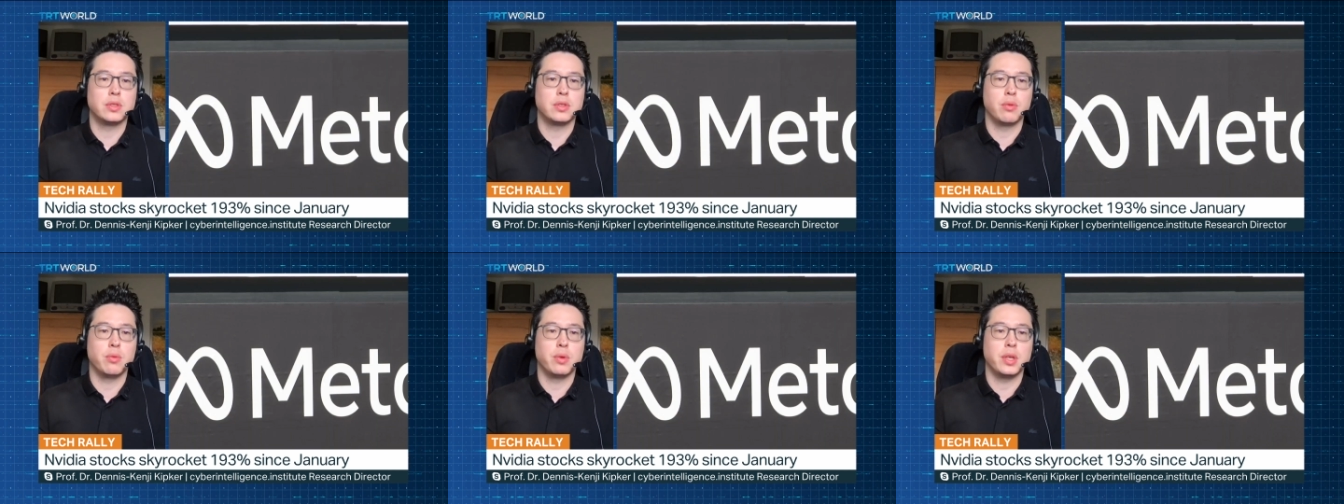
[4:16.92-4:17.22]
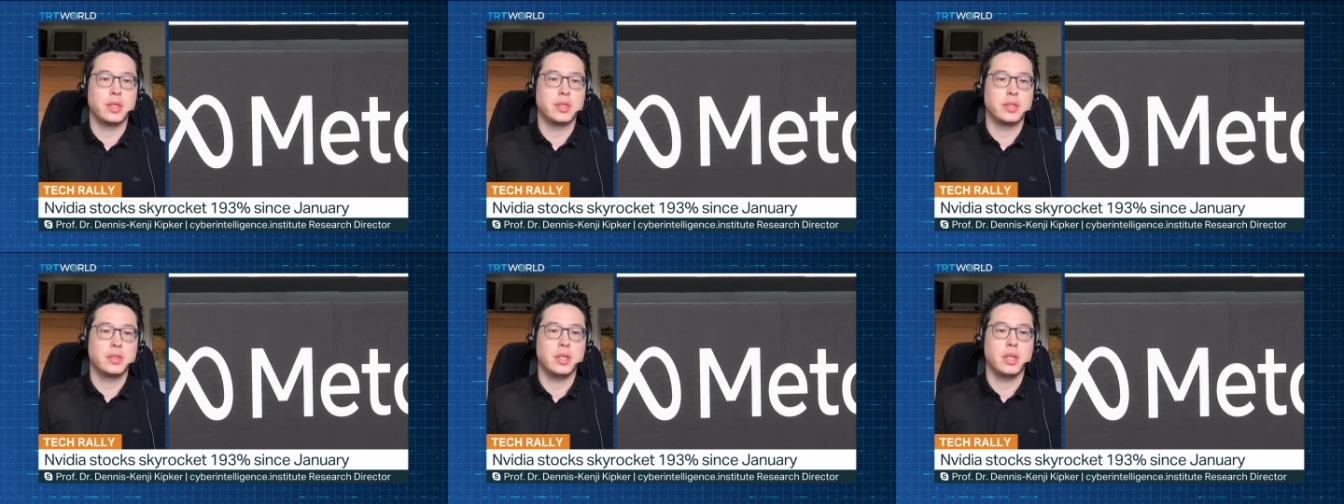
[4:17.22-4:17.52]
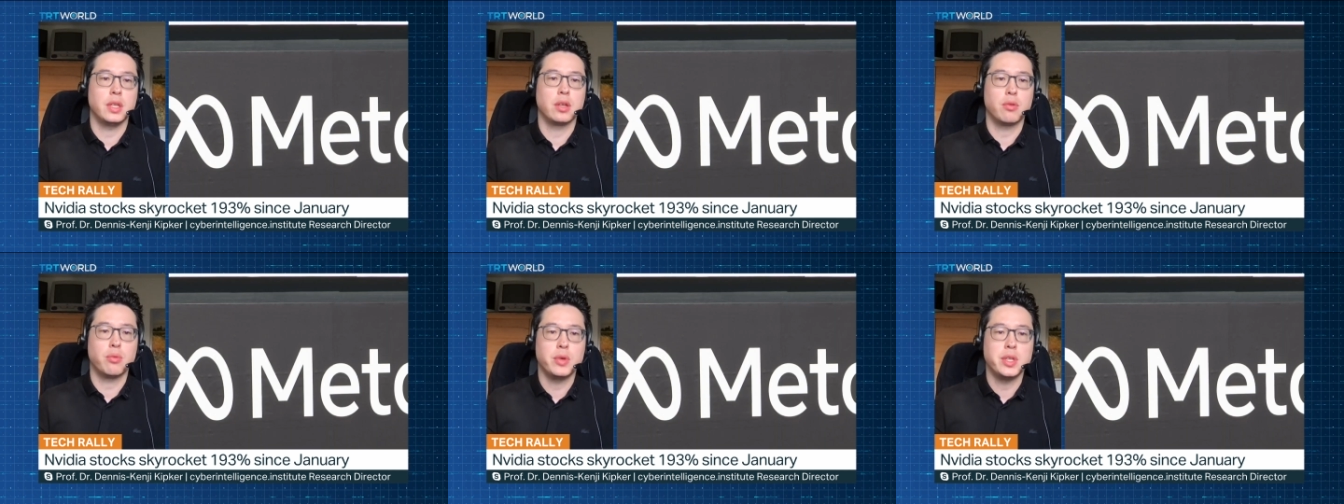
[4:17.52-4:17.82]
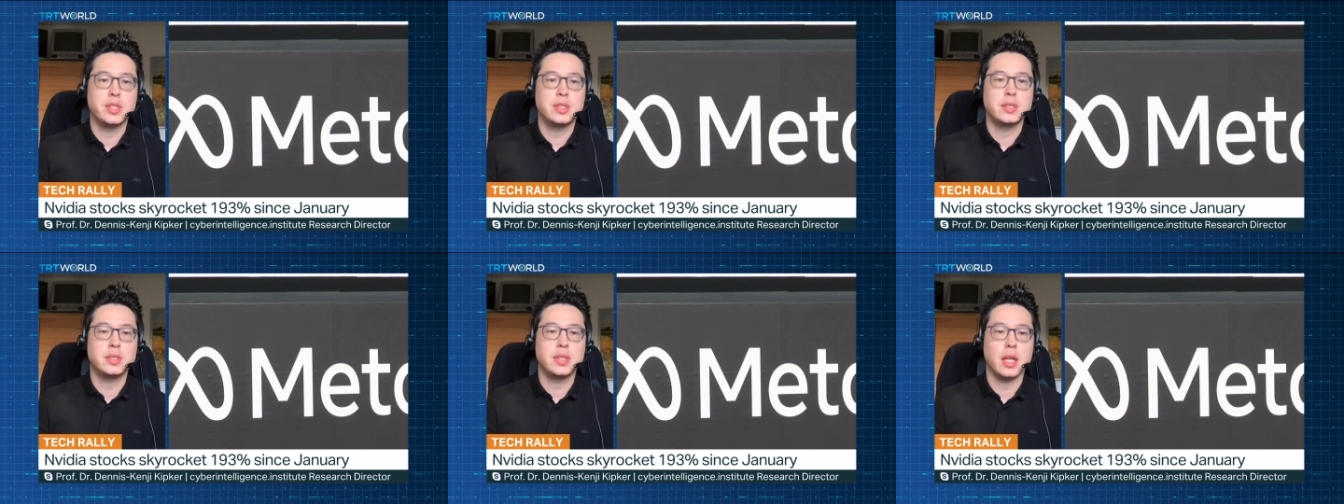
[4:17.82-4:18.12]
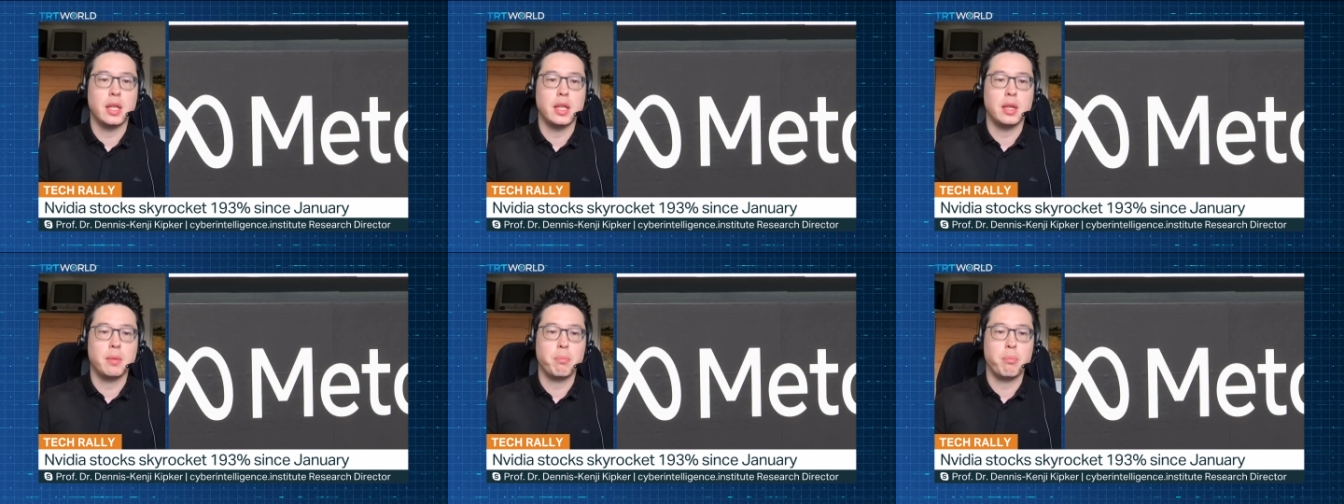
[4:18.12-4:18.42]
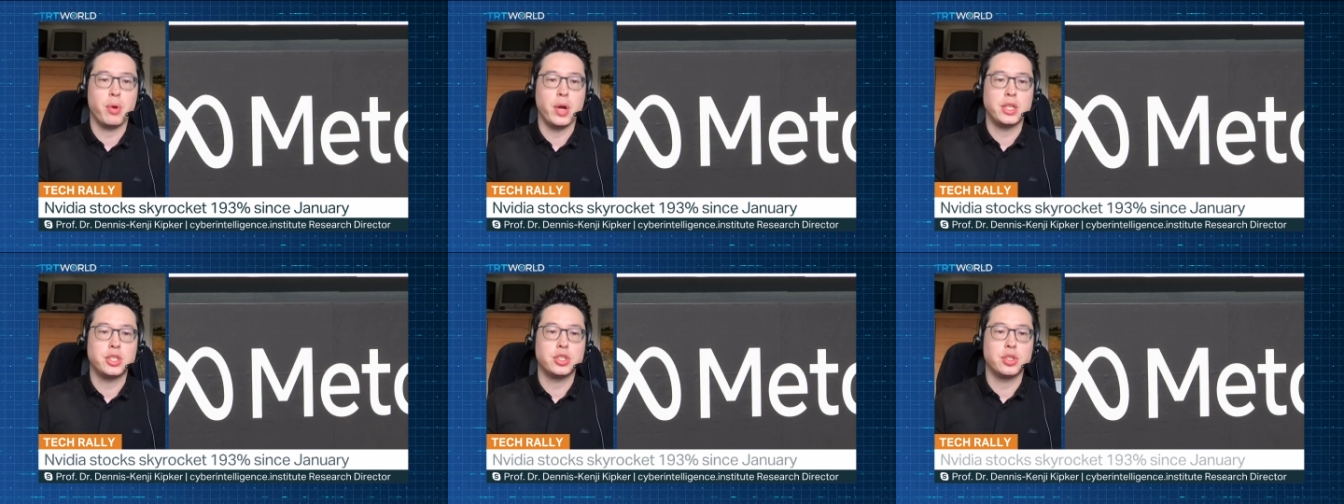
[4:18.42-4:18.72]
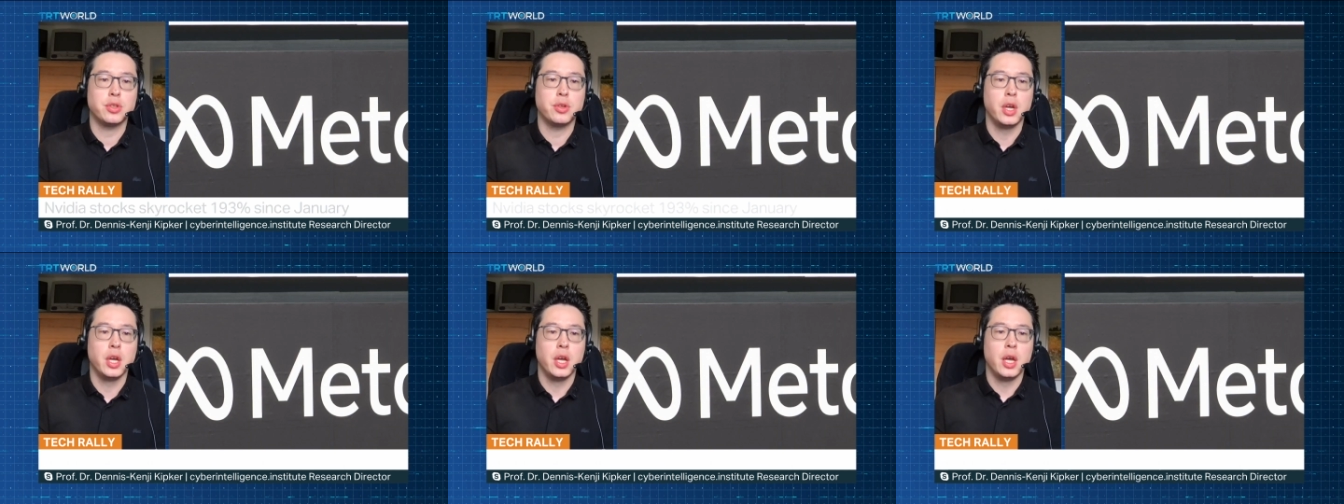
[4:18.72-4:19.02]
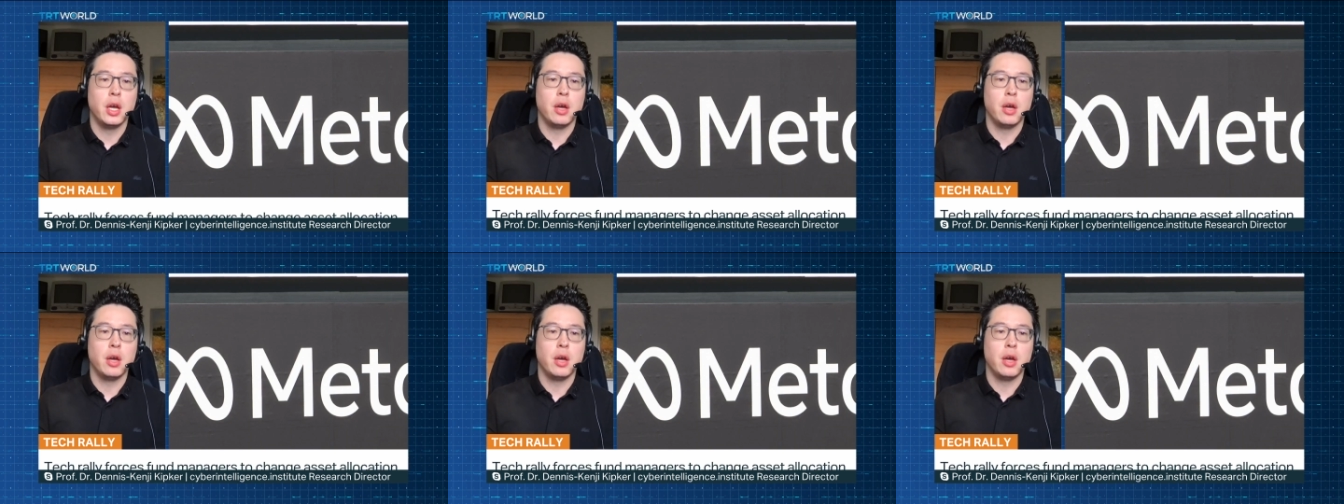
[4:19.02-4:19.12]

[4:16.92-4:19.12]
So we see increased selling pressure.